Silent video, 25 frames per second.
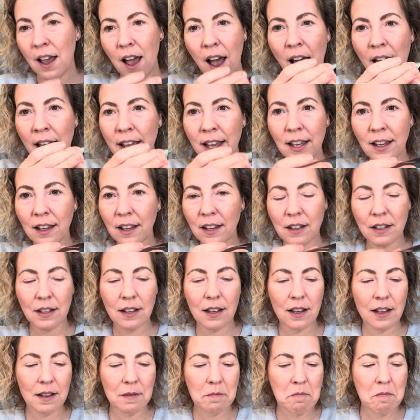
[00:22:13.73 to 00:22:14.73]
I
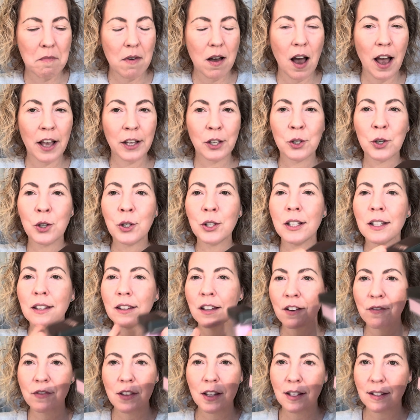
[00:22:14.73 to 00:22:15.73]
couldn't
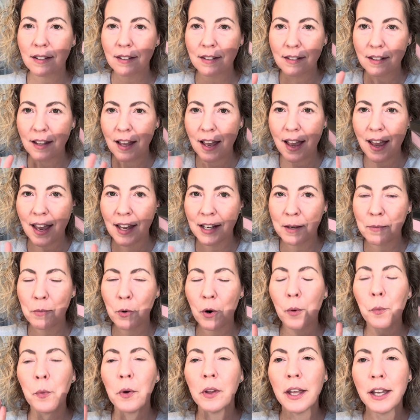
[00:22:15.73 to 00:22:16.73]
love this
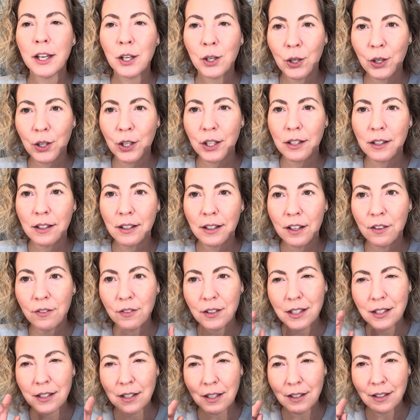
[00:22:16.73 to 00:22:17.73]
anymore. Well, I could if
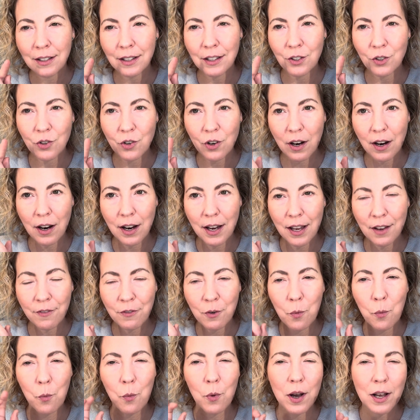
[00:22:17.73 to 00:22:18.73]
it didn't dry, if
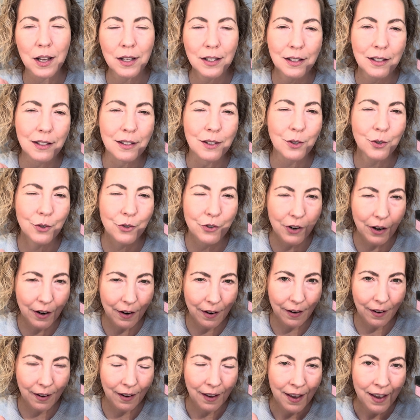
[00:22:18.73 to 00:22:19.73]
it wasn't so
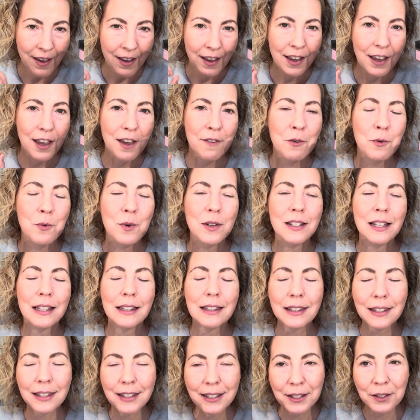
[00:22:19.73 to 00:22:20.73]
drying, if it was a
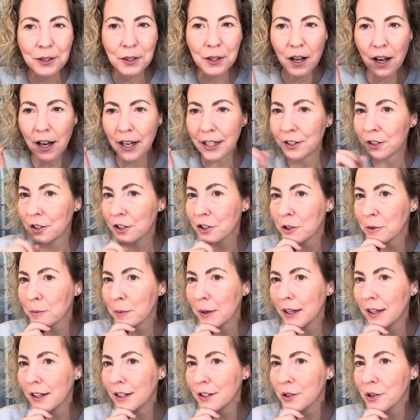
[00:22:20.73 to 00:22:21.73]
little kinder to
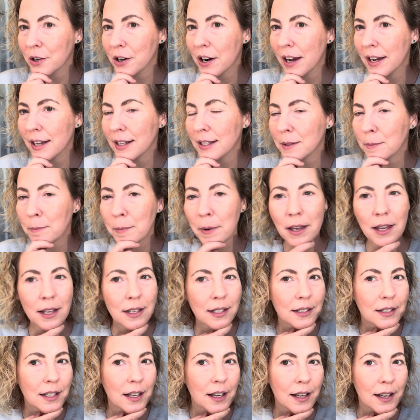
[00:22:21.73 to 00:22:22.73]
my under eyes, but
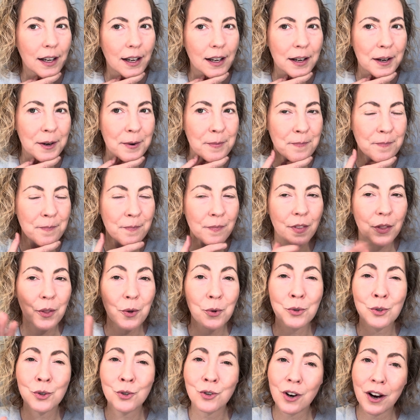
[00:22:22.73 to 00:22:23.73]

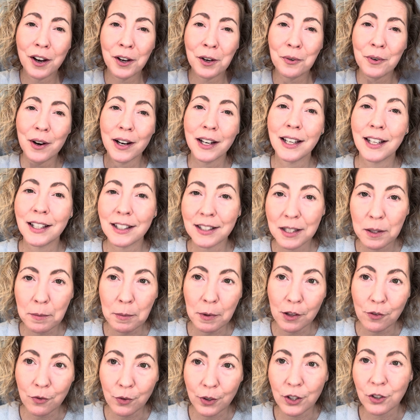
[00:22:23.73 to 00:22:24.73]
those are dry already and it's
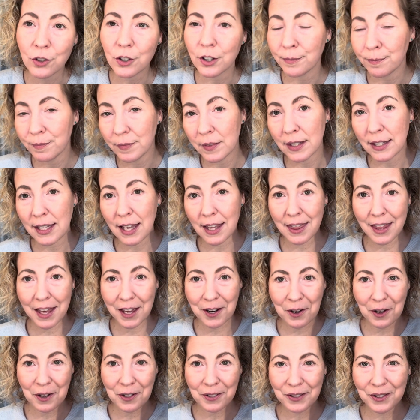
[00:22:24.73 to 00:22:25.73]
middle of winter. Said that all.